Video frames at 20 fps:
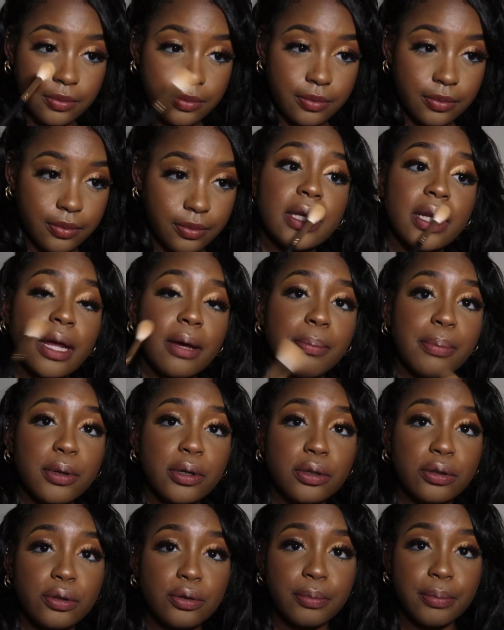And then I put
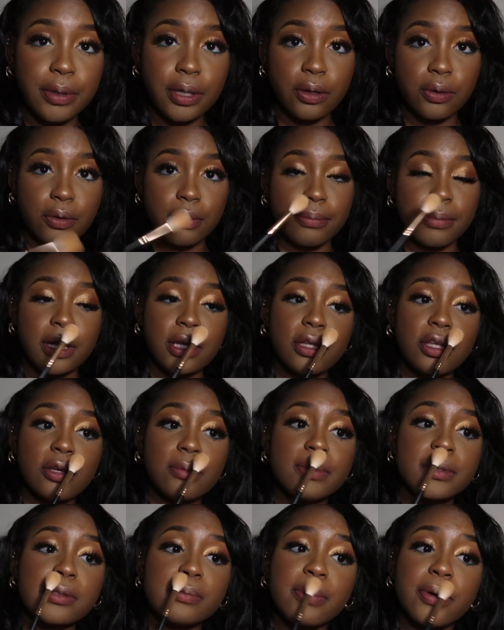a little bit on my
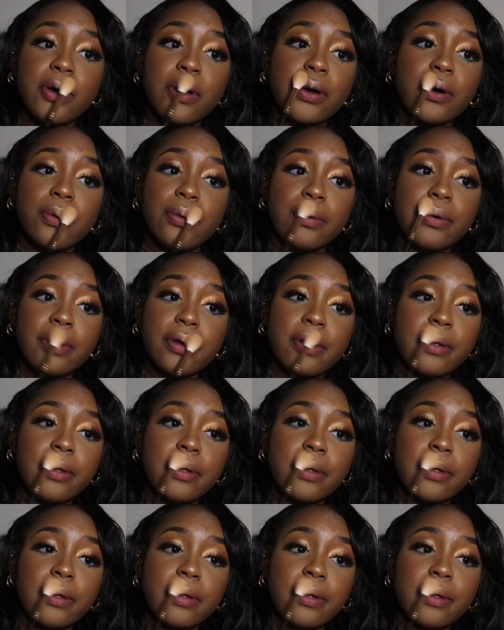Cupid's bow